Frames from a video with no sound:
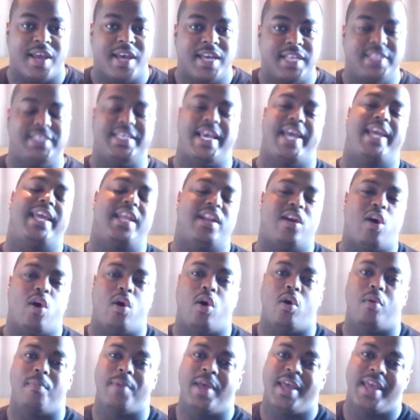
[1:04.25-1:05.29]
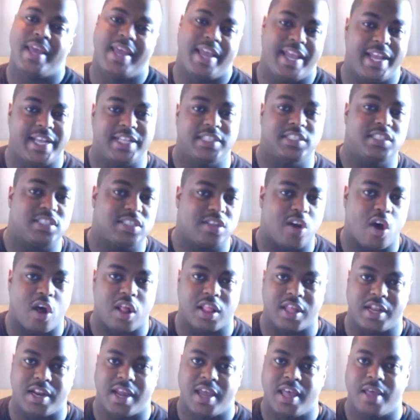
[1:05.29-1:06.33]
take it home, install
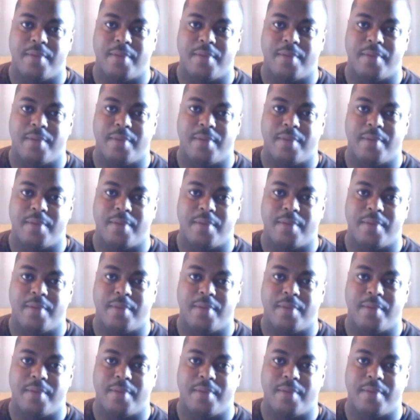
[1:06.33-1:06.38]
it,